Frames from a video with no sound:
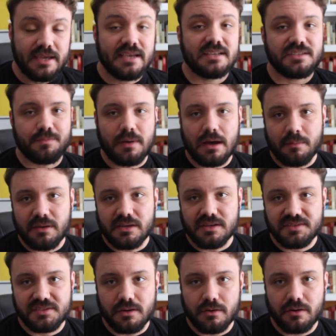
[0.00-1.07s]
is Bobby
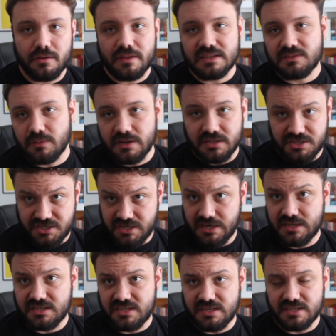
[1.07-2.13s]
DeSoto, that's what he's
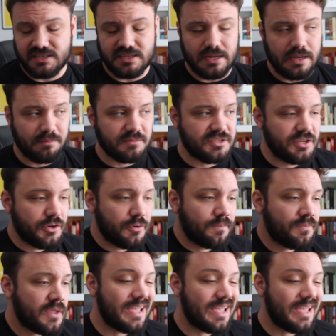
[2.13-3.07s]
changed his name to.